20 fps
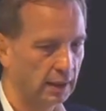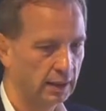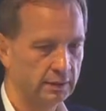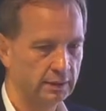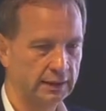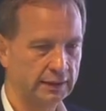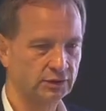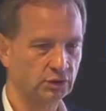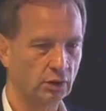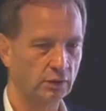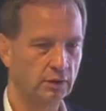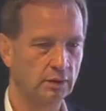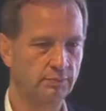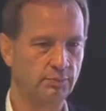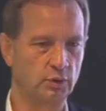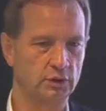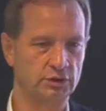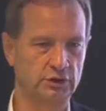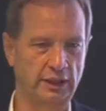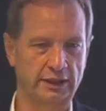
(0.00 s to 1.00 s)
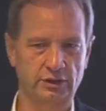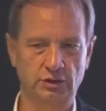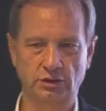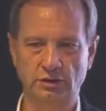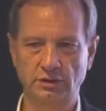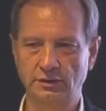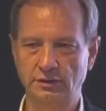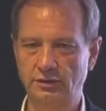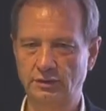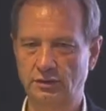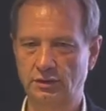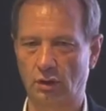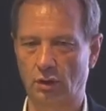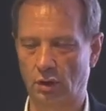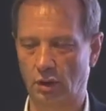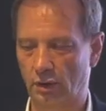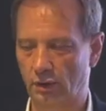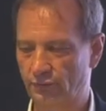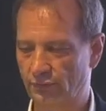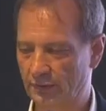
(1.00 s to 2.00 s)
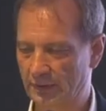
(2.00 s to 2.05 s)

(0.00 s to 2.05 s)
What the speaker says: these are the projections of